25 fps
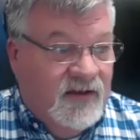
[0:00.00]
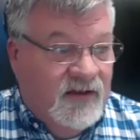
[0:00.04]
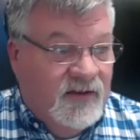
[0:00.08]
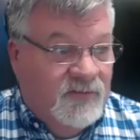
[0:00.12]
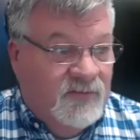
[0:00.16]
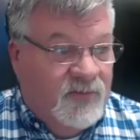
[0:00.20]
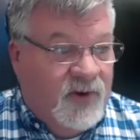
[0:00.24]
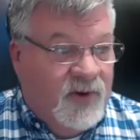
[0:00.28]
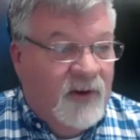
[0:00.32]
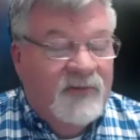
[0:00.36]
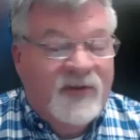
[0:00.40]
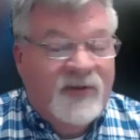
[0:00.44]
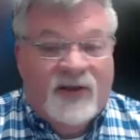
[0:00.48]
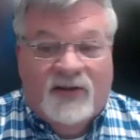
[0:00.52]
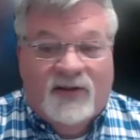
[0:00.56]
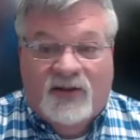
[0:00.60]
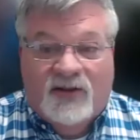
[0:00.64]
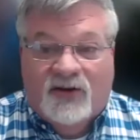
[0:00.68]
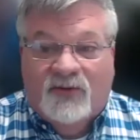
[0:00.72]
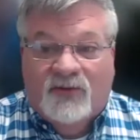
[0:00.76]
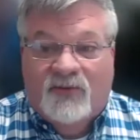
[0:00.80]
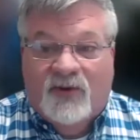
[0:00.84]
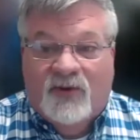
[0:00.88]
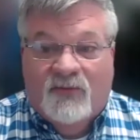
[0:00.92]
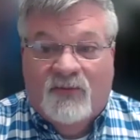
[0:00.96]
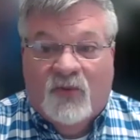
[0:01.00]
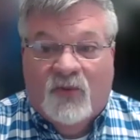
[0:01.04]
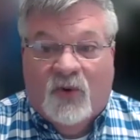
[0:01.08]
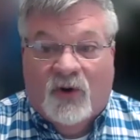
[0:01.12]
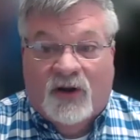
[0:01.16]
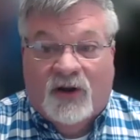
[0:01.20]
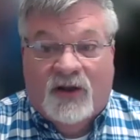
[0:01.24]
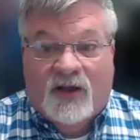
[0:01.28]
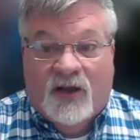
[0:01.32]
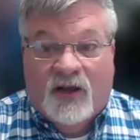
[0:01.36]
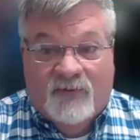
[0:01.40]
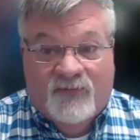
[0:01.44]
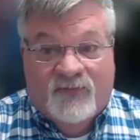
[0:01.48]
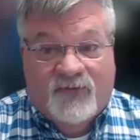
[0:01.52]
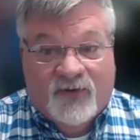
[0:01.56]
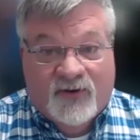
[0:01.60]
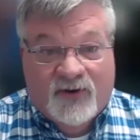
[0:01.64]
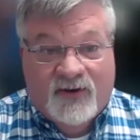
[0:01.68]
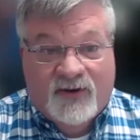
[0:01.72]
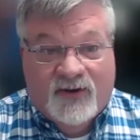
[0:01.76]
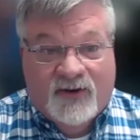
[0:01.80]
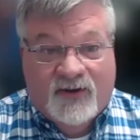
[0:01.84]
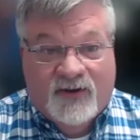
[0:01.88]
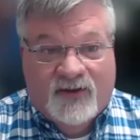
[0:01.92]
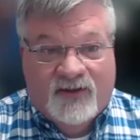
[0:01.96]
probably a little bit more
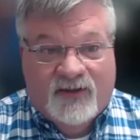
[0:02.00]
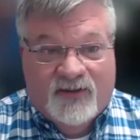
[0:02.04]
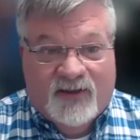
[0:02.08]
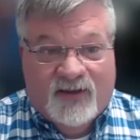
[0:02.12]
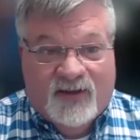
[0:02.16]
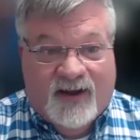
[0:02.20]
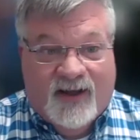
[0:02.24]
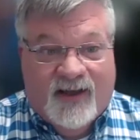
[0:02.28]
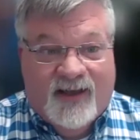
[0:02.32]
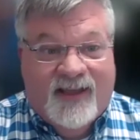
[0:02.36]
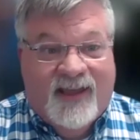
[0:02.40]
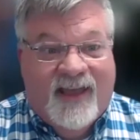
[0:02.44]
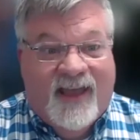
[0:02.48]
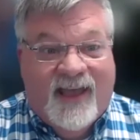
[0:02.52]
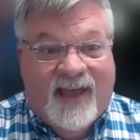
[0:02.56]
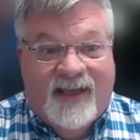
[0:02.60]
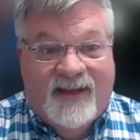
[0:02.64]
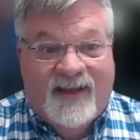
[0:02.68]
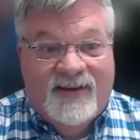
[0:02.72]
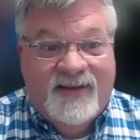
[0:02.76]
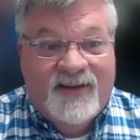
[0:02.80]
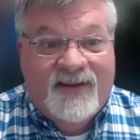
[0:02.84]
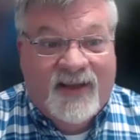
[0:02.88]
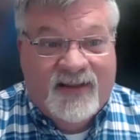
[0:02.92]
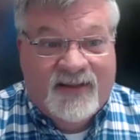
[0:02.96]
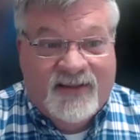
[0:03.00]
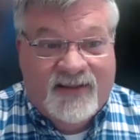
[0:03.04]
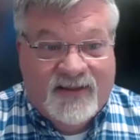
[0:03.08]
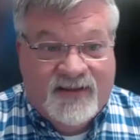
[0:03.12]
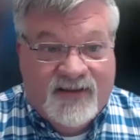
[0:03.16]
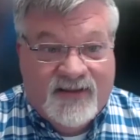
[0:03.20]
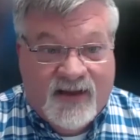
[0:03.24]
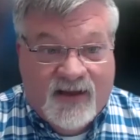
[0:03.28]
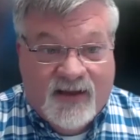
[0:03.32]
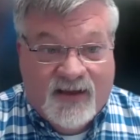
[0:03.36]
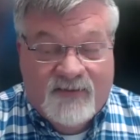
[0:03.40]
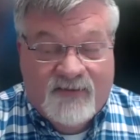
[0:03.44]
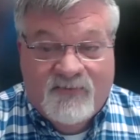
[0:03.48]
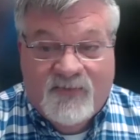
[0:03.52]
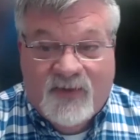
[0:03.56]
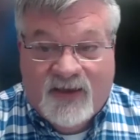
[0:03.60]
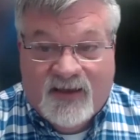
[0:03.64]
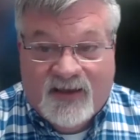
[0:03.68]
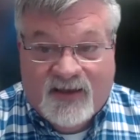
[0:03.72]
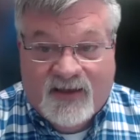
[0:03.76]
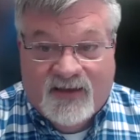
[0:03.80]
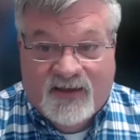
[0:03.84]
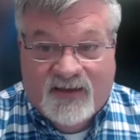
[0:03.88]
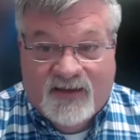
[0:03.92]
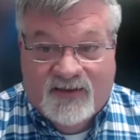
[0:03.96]
comfort than I had at the time
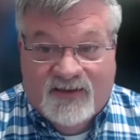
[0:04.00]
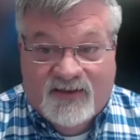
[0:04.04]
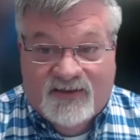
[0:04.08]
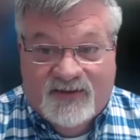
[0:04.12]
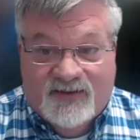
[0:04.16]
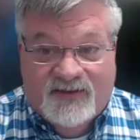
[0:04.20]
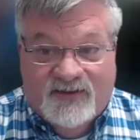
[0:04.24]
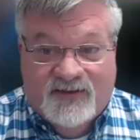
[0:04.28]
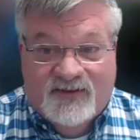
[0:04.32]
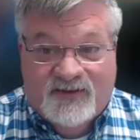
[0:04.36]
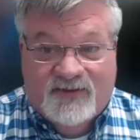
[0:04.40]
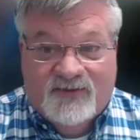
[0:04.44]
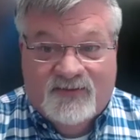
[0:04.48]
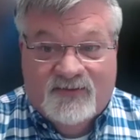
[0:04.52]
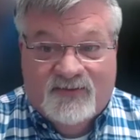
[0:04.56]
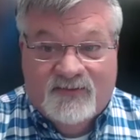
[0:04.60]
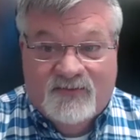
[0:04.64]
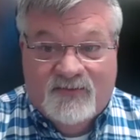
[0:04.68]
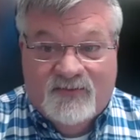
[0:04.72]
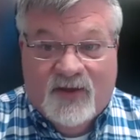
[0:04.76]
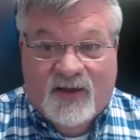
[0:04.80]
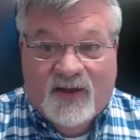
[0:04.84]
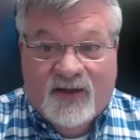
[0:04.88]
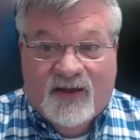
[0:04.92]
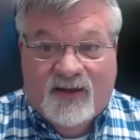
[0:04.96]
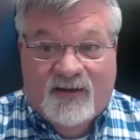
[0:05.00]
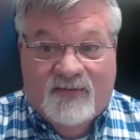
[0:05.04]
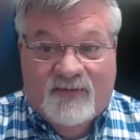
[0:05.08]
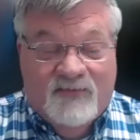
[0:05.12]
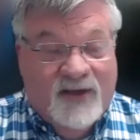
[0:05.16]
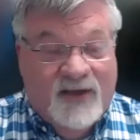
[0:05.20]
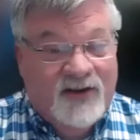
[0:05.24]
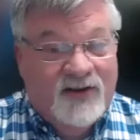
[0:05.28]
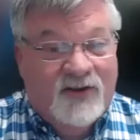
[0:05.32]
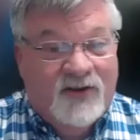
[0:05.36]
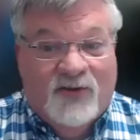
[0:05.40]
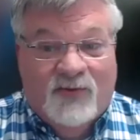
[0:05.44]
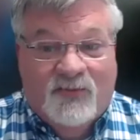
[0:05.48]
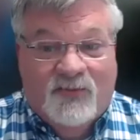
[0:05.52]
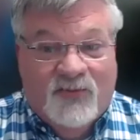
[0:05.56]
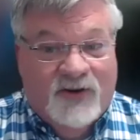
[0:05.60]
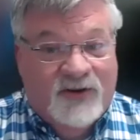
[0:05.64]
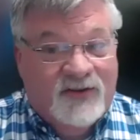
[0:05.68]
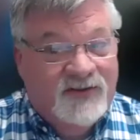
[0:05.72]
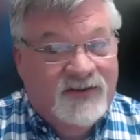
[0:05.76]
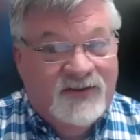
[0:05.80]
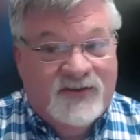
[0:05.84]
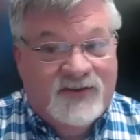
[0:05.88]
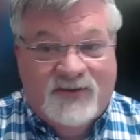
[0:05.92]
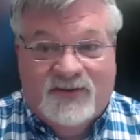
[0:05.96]
because uh, medical
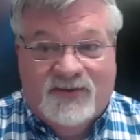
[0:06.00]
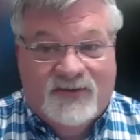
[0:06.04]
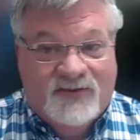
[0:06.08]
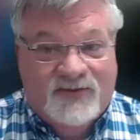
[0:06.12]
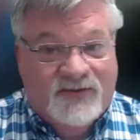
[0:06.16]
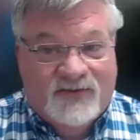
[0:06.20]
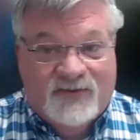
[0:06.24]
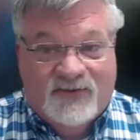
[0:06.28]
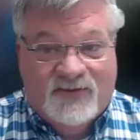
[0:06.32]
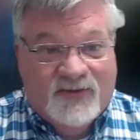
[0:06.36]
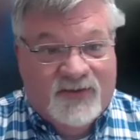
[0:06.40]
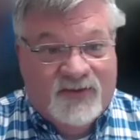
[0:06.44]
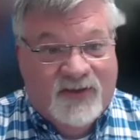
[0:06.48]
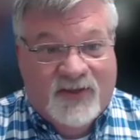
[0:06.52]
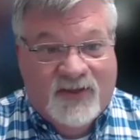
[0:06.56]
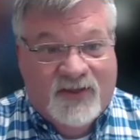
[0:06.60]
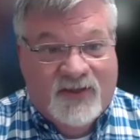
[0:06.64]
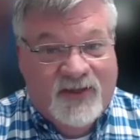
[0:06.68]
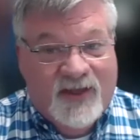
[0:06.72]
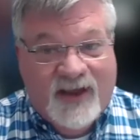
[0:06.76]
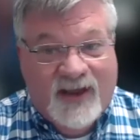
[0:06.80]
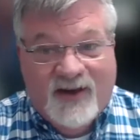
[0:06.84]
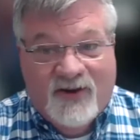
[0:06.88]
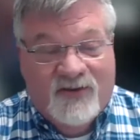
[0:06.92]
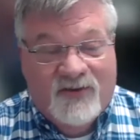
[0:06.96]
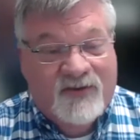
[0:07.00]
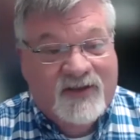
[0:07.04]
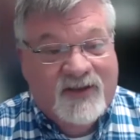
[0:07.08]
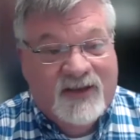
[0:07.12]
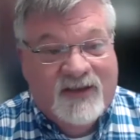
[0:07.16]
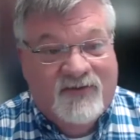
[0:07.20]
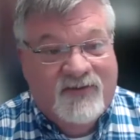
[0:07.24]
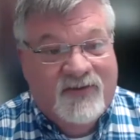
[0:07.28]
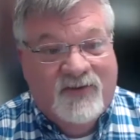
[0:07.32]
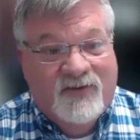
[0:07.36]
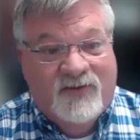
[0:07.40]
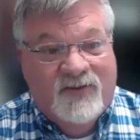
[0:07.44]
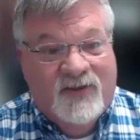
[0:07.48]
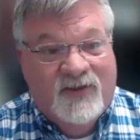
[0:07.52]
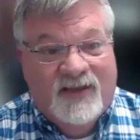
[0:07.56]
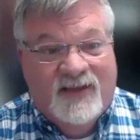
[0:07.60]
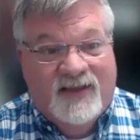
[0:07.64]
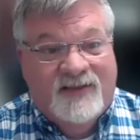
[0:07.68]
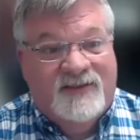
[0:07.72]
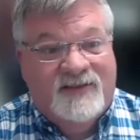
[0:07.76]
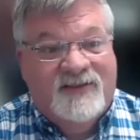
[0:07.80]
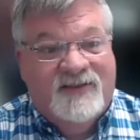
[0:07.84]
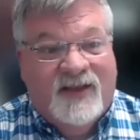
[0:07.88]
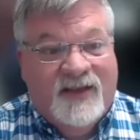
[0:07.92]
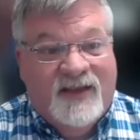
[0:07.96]
books they don't give you the
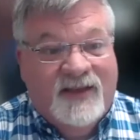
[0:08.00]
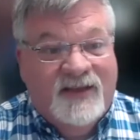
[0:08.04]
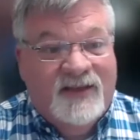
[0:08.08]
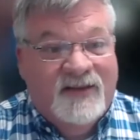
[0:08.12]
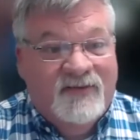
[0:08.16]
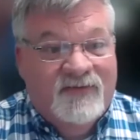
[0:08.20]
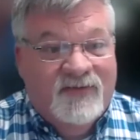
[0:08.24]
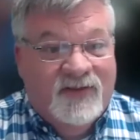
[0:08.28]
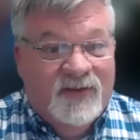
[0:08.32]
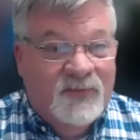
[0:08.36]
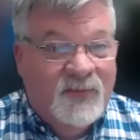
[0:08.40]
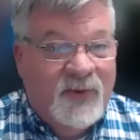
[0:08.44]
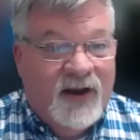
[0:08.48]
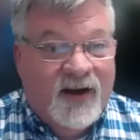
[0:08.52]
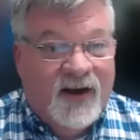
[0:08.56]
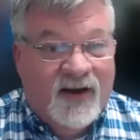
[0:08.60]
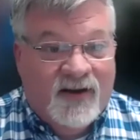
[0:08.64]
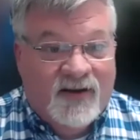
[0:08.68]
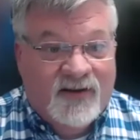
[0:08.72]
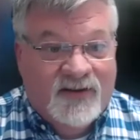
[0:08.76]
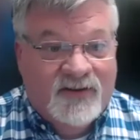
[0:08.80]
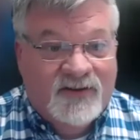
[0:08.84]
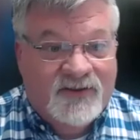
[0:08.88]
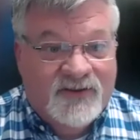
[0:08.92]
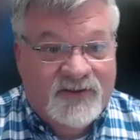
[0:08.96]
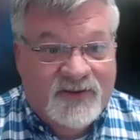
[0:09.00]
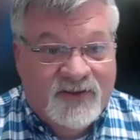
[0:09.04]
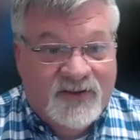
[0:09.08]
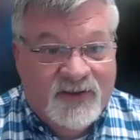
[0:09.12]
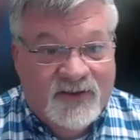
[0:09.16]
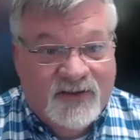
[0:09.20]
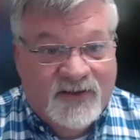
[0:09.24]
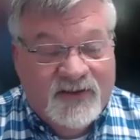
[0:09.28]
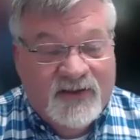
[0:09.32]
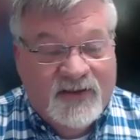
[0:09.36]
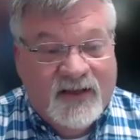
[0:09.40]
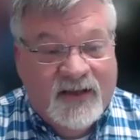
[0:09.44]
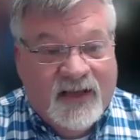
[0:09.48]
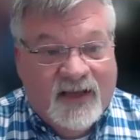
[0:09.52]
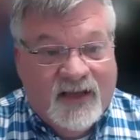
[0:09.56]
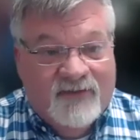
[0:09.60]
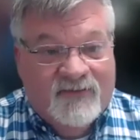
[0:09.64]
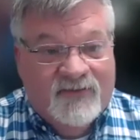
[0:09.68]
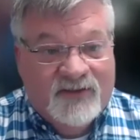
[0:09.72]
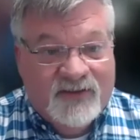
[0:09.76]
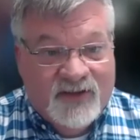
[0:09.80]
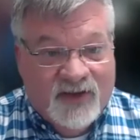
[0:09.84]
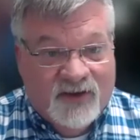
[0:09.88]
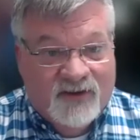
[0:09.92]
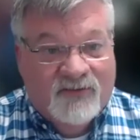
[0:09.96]
insight of the parents that have
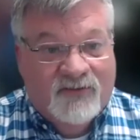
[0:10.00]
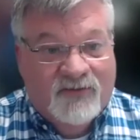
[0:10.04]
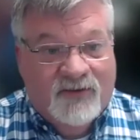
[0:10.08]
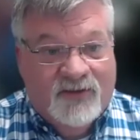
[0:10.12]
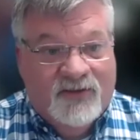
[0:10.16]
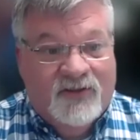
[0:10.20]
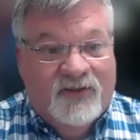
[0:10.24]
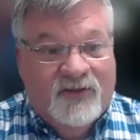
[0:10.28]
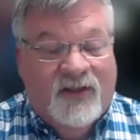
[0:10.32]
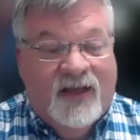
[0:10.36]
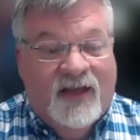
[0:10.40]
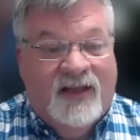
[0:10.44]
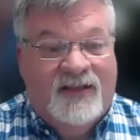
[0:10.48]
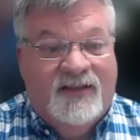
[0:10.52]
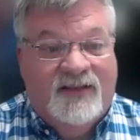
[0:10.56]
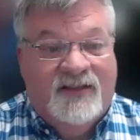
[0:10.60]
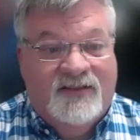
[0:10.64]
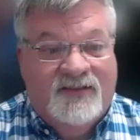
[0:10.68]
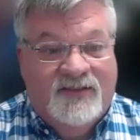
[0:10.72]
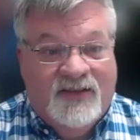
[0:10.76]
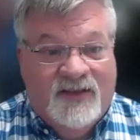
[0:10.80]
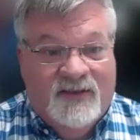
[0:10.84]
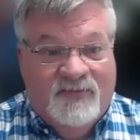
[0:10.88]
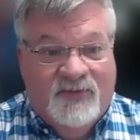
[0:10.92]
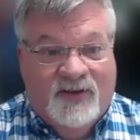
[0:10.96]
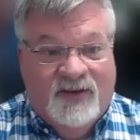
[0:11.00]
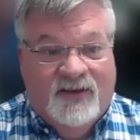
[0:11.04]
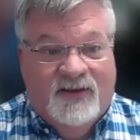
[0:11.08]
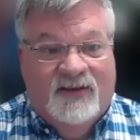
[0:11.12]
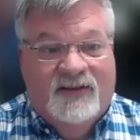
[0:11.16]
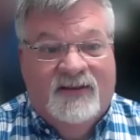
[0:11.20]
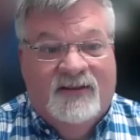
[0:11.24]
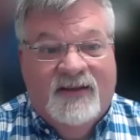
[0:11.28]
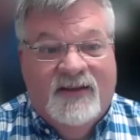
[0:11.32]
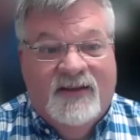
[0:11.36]
dealt with galactosemia